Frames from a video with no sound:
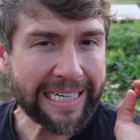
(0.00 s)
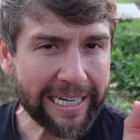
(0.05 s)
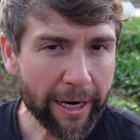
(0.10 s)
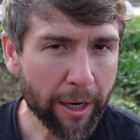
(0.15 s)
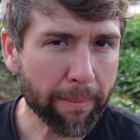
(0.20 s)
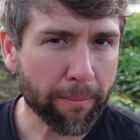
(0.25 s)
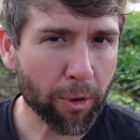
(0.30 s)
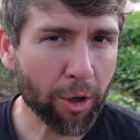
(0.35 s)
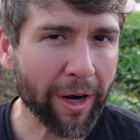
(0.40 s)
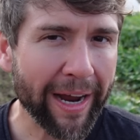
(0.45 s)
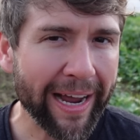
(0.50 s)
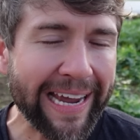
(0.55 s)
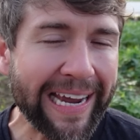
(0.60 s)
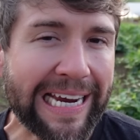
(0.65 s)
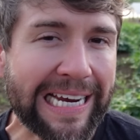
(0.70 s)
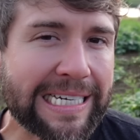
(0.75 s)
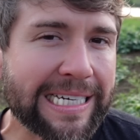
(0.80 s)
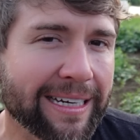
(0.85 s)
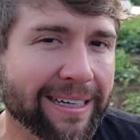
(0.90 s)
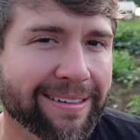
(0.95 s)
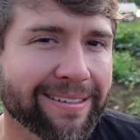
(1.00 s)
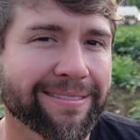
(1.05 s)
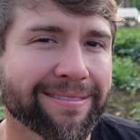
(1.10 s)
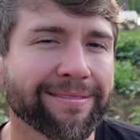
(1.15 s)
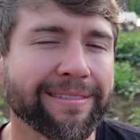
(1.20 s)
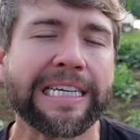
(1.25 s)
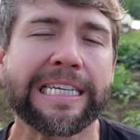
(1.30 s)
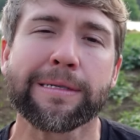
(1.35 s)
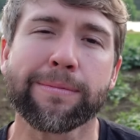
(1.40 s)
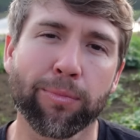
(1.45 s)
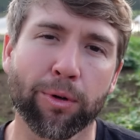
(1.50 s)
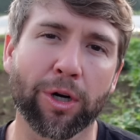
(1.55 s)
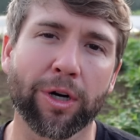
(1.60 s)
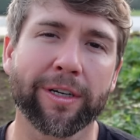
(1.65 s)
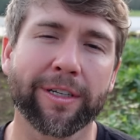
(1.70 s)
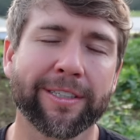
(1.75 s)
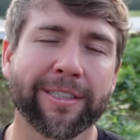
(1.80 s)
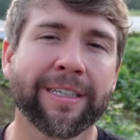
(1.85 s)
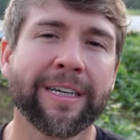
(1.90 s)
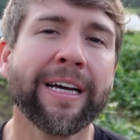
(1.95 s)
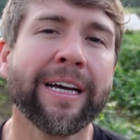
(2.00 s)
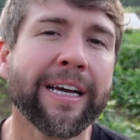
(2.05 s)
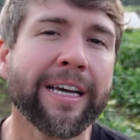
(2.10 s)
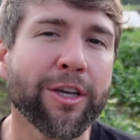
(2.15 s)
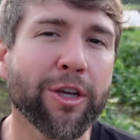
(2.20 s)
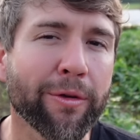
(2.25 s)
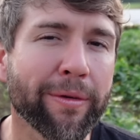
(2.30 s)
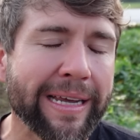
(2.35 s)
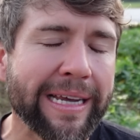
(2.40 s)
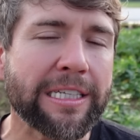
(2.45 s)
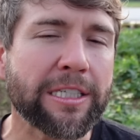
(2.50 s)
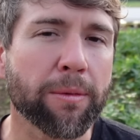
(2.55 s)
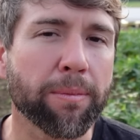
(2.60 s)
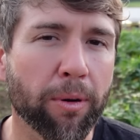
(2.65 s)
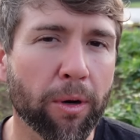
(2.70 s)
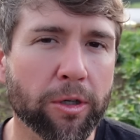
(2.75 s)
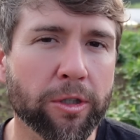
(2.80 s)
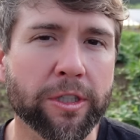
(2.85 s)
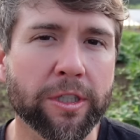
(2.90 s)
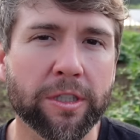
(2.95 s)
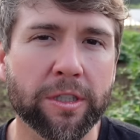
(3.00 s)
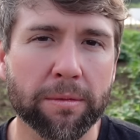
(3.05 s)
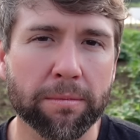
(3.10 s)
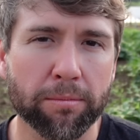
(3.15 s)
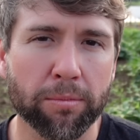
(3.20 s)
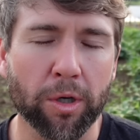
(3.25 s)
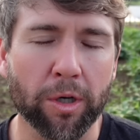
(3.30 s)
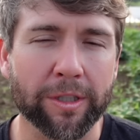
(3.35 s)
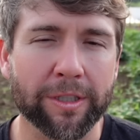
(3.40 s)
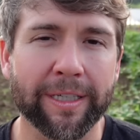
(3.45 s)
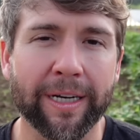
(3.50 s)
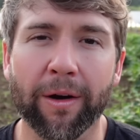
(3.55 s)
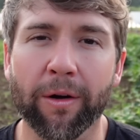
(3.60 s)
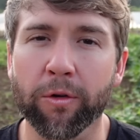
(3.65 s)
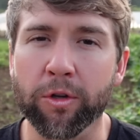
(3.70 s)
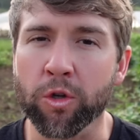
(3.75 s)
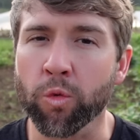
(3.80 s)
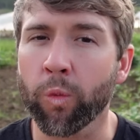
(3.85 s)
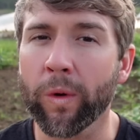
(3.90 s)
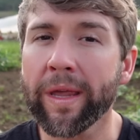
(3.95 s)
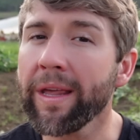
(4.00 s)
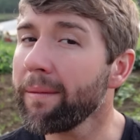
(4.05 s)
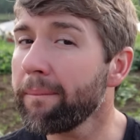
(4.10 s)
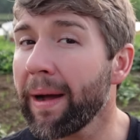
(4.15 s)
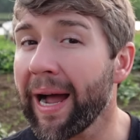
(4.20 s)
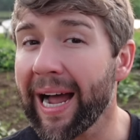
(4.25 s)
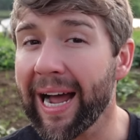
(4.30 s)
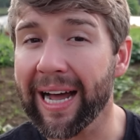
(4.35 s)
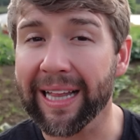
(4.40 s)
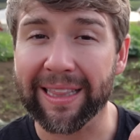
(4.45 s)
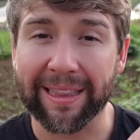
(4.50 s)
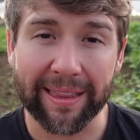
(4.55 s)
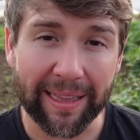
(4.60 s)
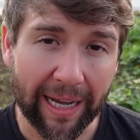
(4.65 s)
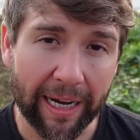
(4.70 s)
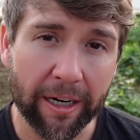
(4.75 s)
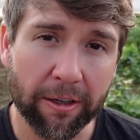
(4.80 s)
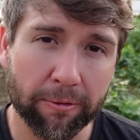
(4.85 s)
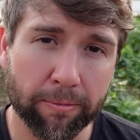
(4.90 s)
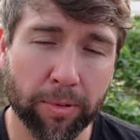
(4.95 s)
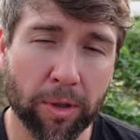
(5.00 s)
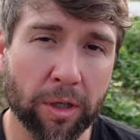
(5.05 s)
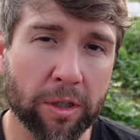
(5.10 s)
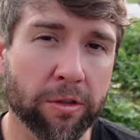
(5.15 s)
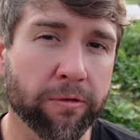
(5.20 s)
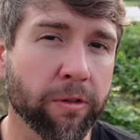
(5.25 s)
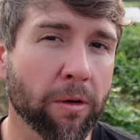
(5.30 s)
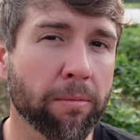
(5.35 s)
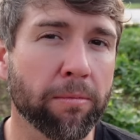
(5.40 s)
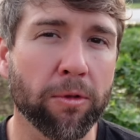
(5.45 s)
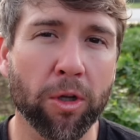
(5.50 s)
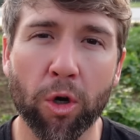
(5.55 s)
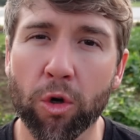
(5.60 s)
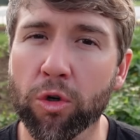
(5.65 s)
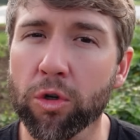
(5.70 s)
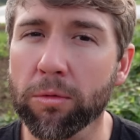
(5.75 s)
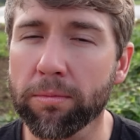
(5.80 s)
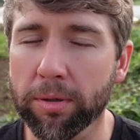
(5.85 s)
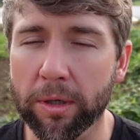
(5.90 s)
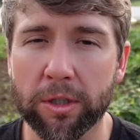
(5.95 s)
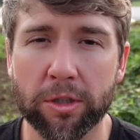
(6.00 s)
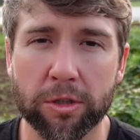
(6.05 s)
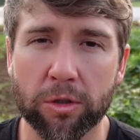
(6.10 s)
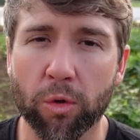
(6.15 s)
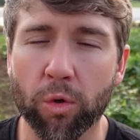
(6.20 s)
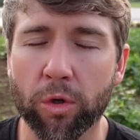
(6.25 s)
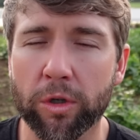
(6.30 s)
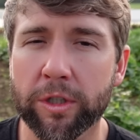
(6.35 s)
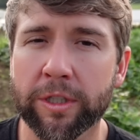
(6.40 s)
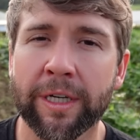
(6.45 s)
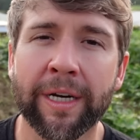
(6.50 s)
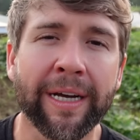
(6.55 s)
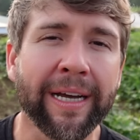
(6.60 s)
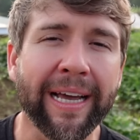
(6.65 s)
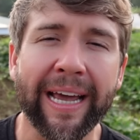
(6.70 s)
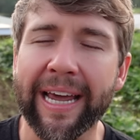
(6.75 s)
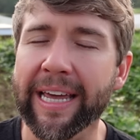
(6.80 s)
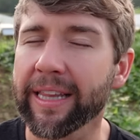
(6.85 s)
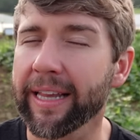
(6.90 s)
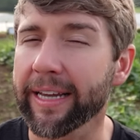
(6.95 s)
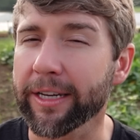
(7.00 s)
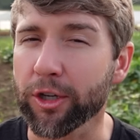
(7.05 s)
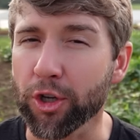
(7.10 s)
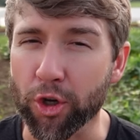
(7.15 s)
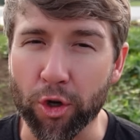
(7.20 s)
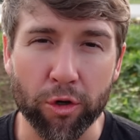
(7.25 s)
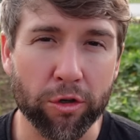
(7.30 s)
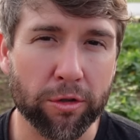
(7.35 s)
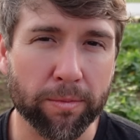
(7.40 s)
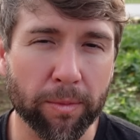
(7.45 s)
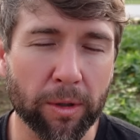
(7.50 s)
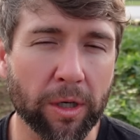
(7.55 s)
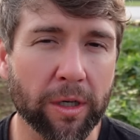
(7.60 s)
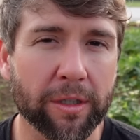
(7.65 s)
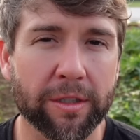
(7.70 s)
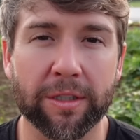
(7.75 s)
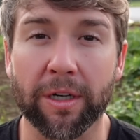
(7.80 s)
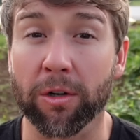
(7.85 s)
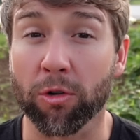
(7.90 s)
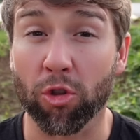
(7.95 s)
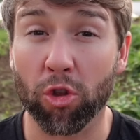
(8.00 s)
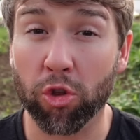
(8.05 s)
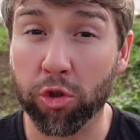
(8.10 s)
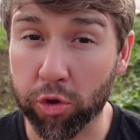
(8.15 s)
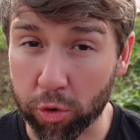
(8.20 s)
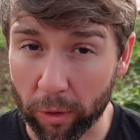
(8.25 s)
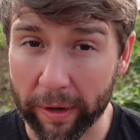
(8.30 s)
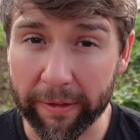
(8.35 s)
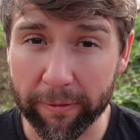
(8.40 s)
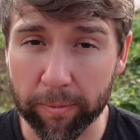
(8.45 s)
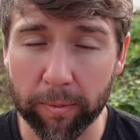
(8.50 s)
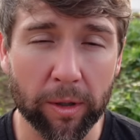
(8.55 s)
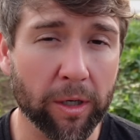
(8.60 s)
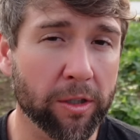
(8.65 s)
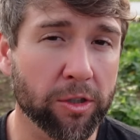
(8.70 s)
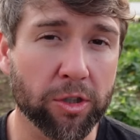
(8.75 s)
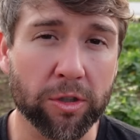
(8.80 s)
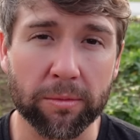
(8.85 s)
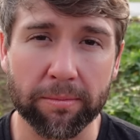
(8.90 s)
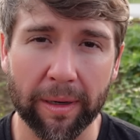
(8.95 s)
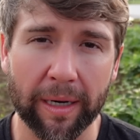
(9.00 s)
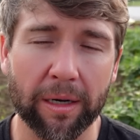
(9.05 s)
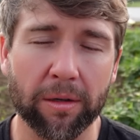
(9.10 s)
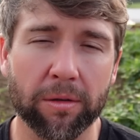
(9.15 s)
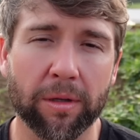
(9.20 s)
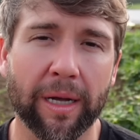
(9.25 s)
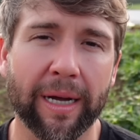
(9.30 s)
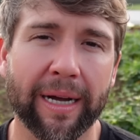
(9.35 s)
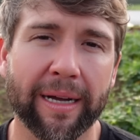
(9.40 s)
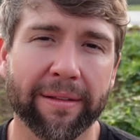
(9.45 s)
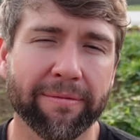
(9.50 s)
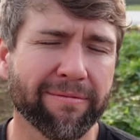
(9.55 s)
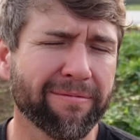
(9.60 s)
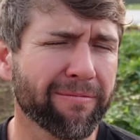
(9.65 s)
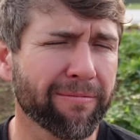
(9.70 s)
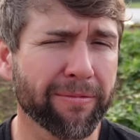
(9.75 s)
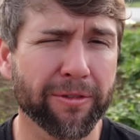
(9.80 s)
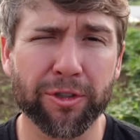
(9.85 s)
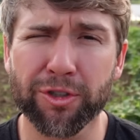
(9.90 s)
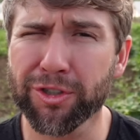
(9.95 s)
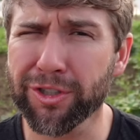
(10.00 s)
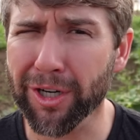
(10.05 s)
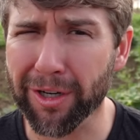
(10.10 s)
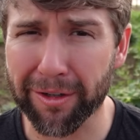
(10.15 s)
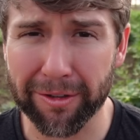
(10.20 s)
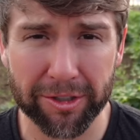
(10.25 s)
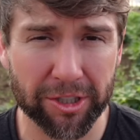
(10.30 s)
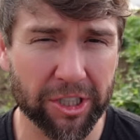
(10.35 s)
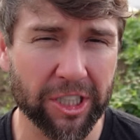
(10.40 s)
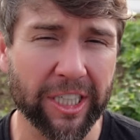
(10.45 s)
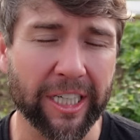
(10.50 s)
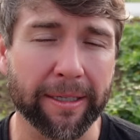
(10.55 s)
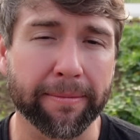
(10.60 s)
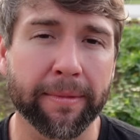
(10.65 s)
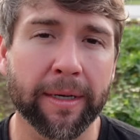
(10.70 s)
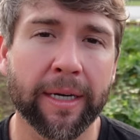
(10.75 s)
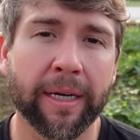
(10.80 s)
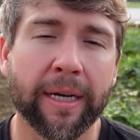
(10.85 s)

Number eight is books. You need to purchase some books. Now, we buy a lot of books from local bookstores, and like used books or thrift books you can buy online, dirt cheap.